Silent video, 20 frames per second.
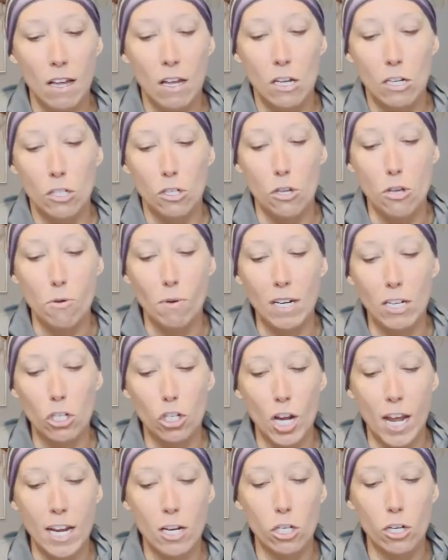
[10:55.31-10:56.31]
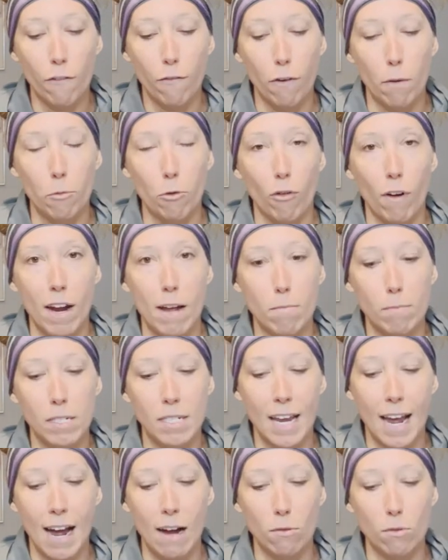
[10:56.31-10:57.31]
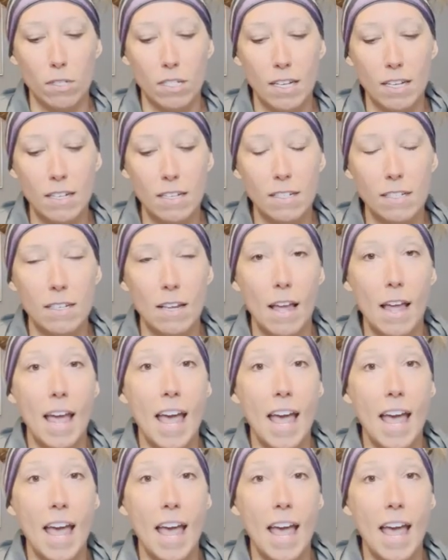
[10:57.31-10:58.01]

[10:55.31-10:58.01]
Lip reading: So you can change it from grams to ounces.